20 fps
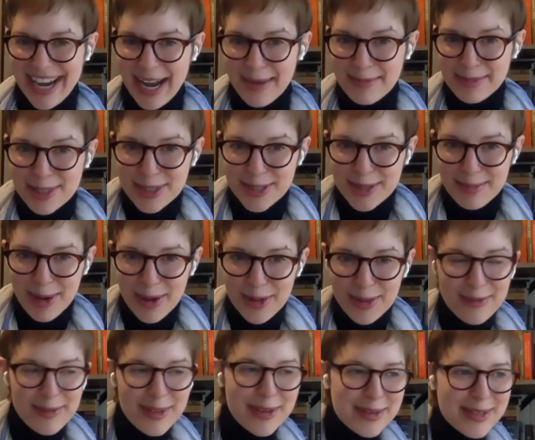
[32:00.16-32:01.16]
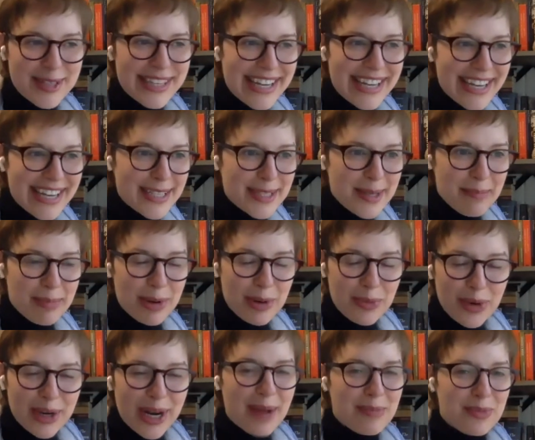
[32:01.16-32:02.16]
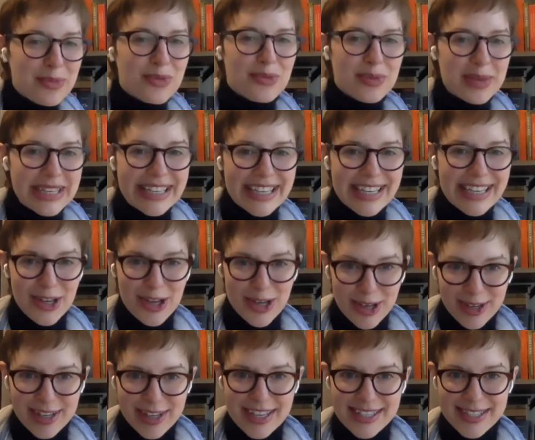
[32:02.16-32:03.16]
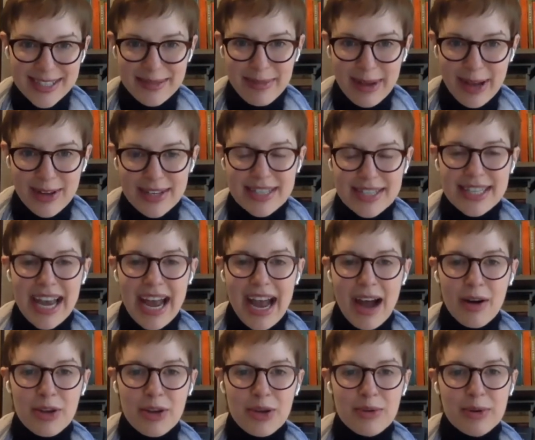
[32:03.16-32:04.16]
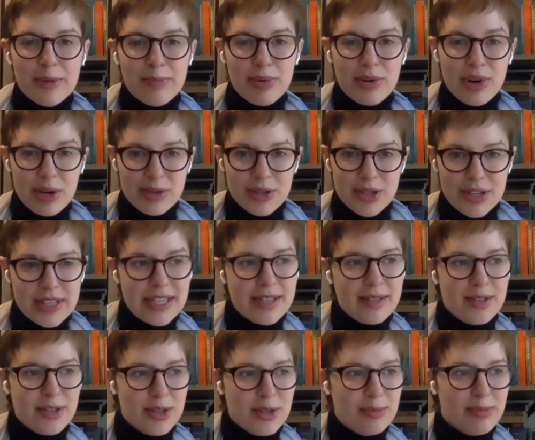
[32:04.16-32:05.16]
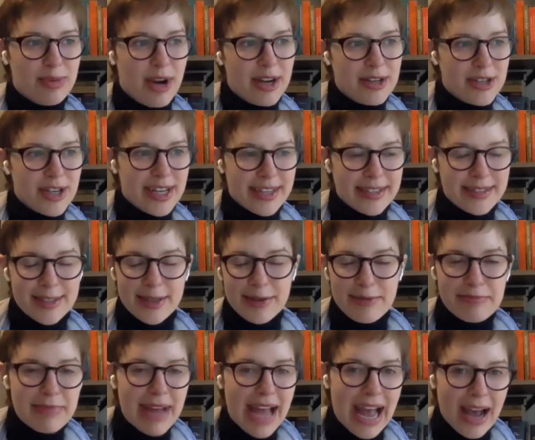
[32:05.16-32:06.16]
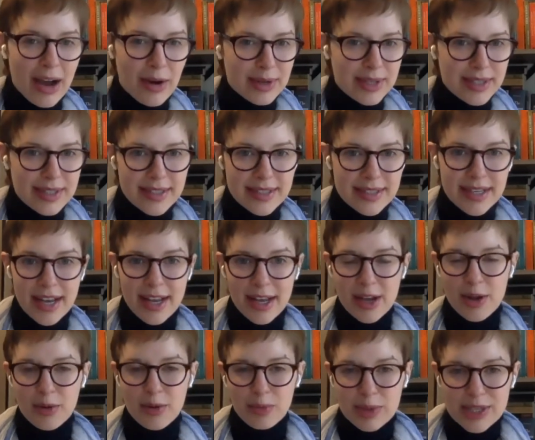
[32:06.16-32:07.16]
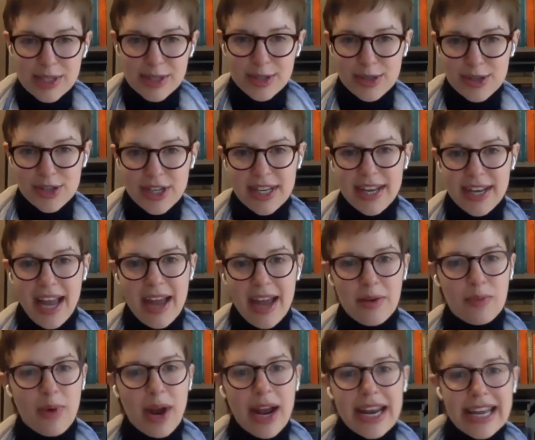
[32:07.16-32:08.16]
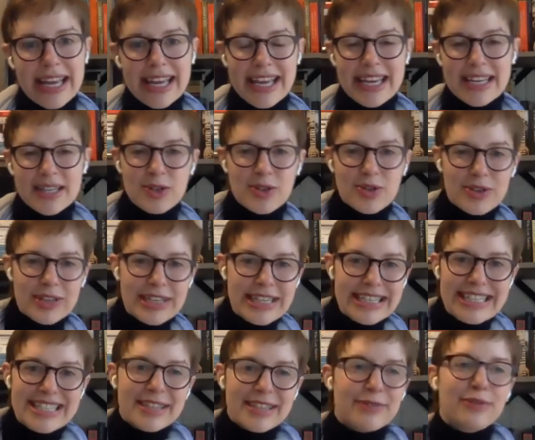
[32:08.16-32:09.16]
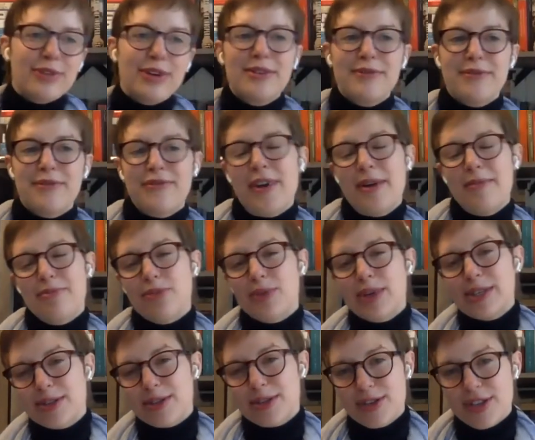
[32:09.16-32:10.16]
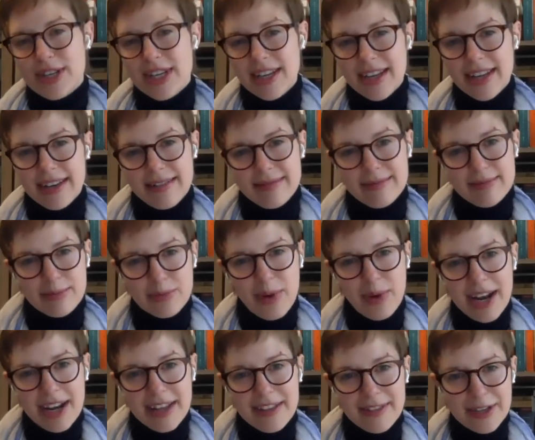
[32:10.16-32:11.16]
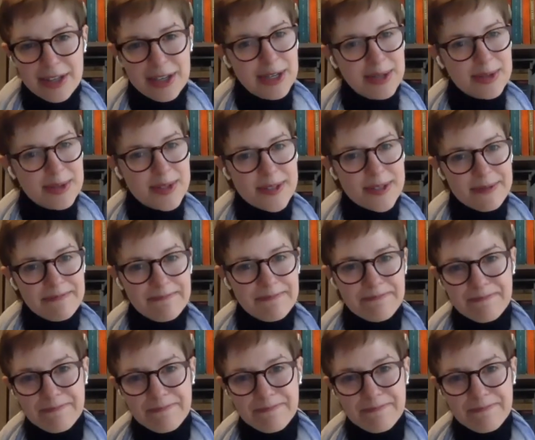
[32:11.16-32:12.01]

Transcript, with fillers: time to do both of those things. But what I'm really curious about is how you approach these two projects. So, how is researching and writing history different from researching and writing the news?